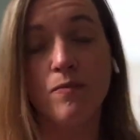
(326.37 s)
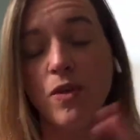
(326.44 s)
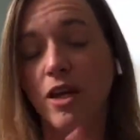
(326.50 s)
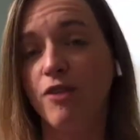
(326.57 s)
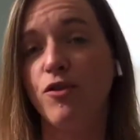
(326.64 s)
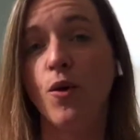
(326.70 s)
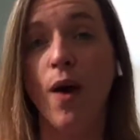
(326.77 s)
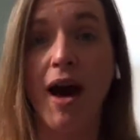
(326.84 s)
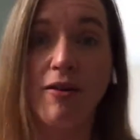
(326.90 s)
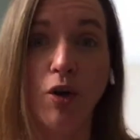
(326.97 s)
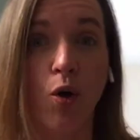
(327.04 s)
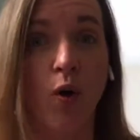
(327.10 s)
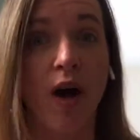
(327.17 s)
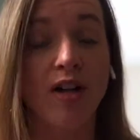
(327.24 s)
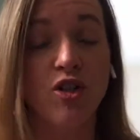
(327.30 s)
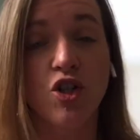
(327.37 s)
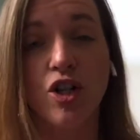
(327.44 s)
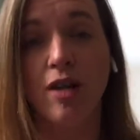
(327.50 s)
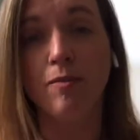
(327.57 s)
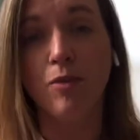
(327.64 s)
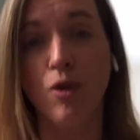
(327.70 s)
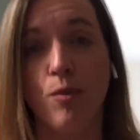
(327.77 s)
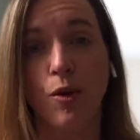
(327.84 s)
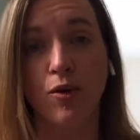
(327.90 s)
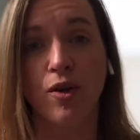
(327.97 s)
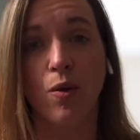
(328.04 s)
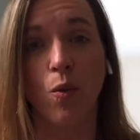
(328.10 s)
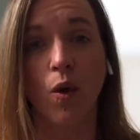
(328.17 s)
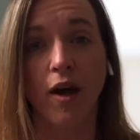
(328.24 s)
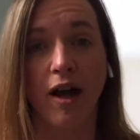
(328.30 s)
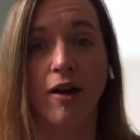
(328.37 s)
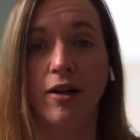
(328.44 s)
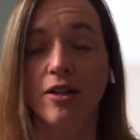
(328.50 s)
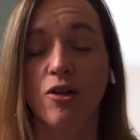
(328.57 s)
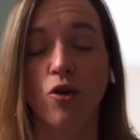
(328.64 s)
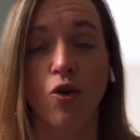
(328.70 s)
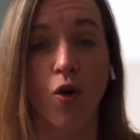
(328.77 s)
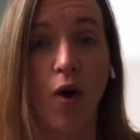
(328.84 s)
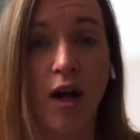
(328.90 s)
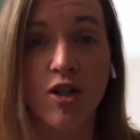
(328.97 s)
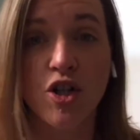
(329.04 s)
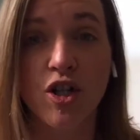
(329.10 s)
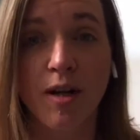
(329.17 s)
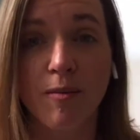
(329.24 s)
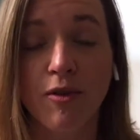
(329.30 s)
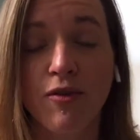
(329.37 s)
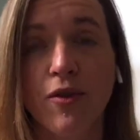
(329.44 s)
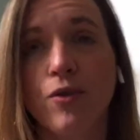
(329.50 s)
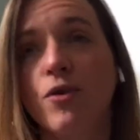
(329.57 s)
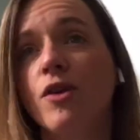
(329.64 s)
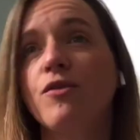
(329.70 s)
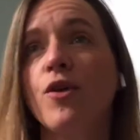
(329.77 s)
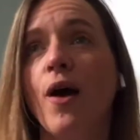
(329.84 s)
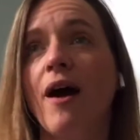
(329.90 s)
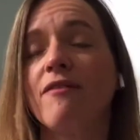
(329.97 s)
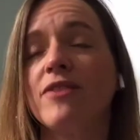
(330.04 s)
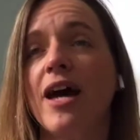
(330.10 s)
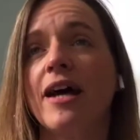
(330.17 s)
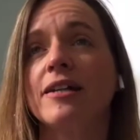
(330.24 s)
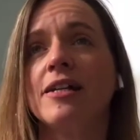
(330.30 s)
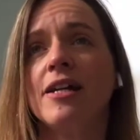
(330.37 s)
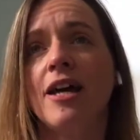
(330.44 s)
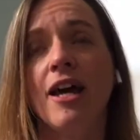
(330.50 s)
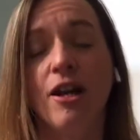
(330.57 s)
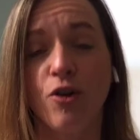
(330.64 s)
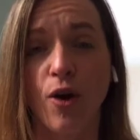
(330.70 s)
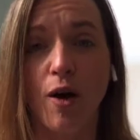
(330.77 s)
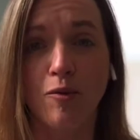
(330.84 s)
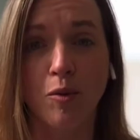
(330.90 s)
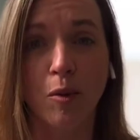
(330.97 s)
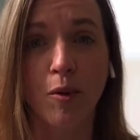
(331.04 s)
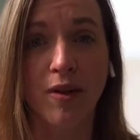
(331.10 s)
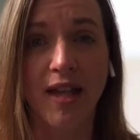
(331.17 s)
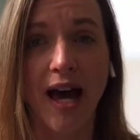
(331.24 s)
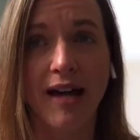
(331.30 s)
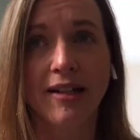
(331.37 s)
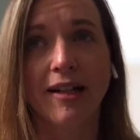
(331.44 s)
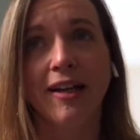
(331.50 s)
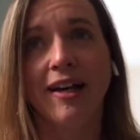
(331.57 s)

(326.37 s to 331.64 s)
If you have a garage gym, you both can work out in your garage gym if you have that and you're comfortable with that.